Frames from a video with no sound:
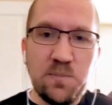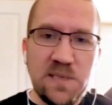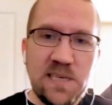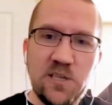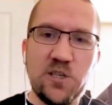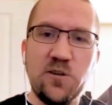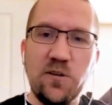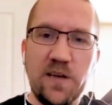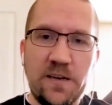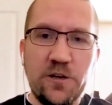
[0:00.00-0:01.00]

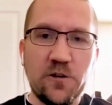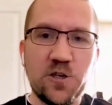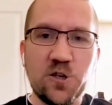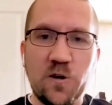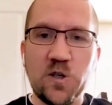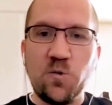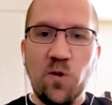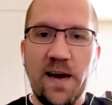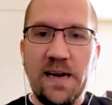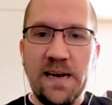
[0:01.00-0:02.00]
potential in your church
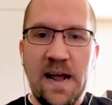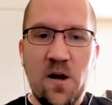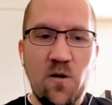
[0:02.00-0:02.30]
right now